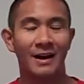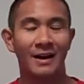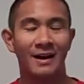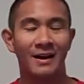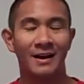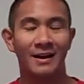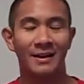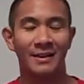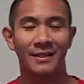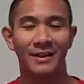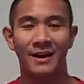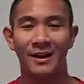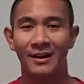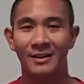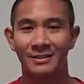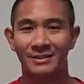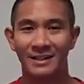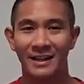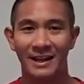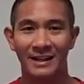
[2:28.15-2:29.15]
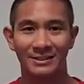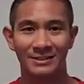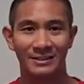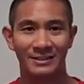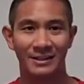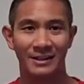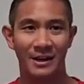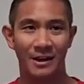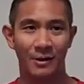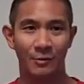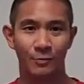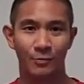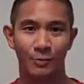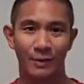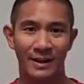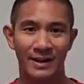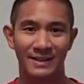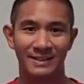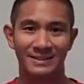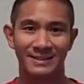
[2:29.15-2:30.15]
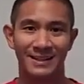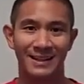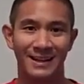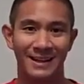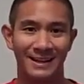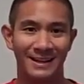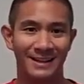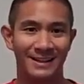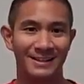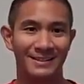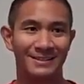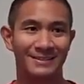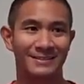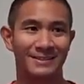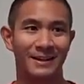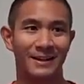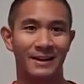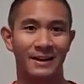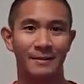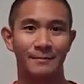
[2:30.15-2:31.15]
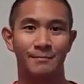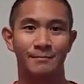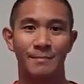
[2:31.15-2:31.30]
uh, the heart to actually erase his uh,